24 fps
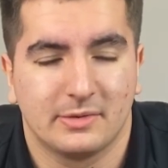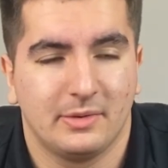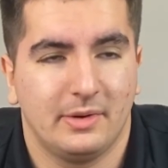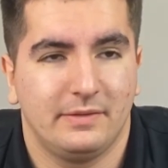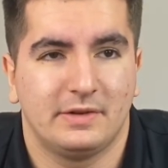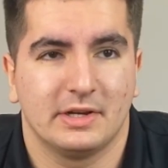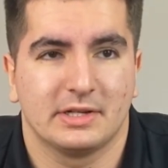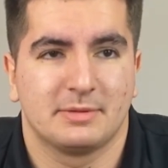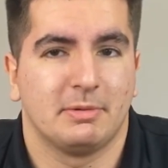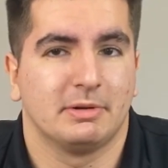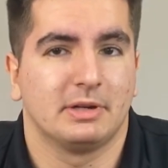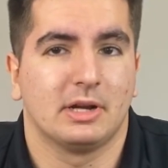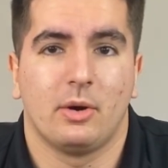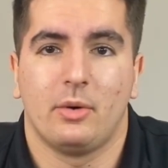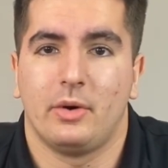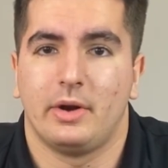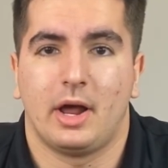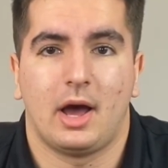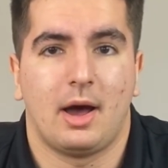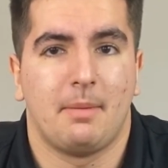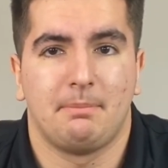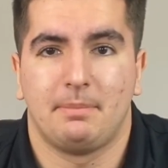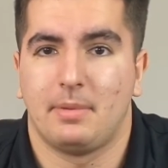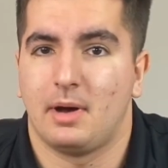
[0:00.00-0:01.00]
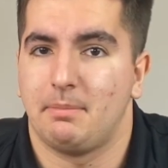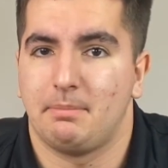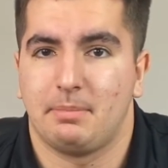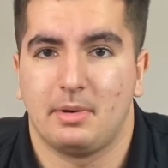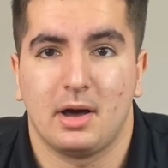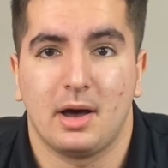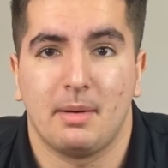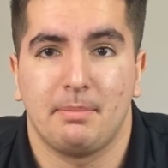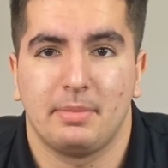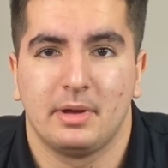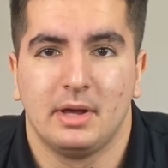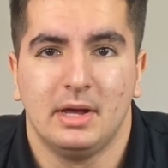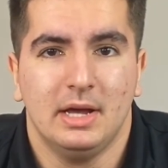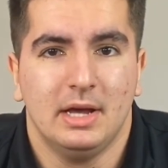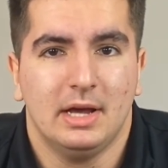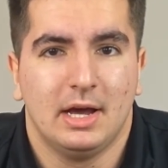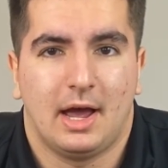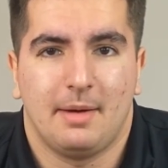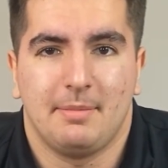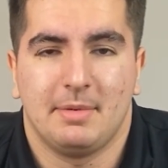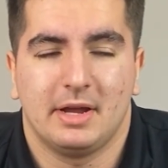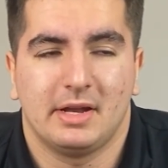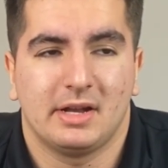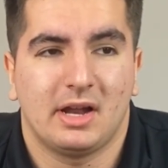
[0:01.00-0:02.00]
We've just been going up, up, up.
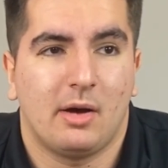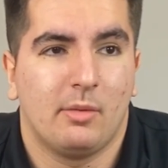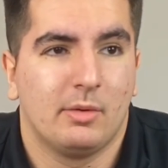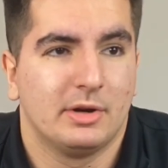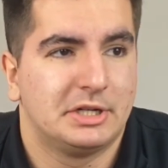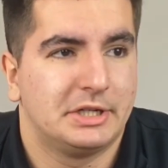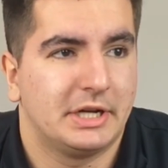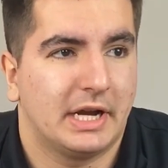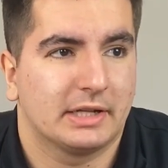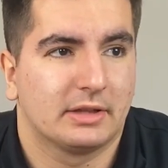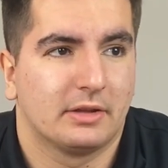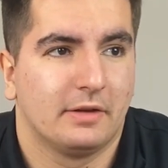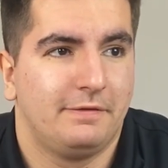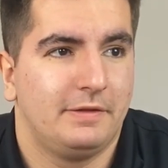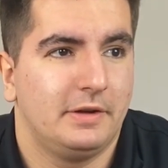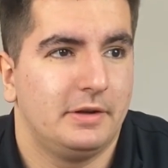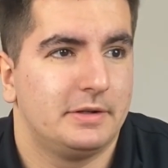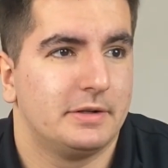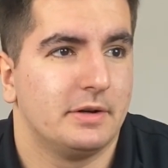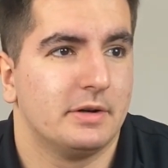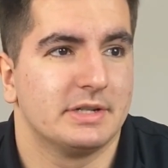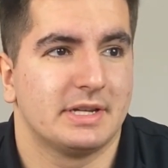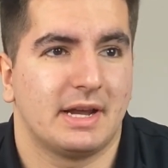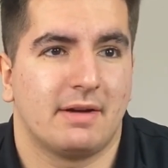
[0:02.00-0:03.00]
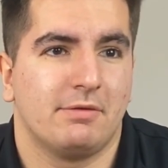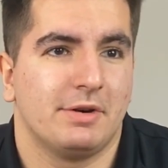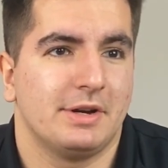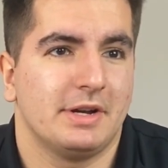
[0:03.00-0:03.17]
I mean, I would check the futures every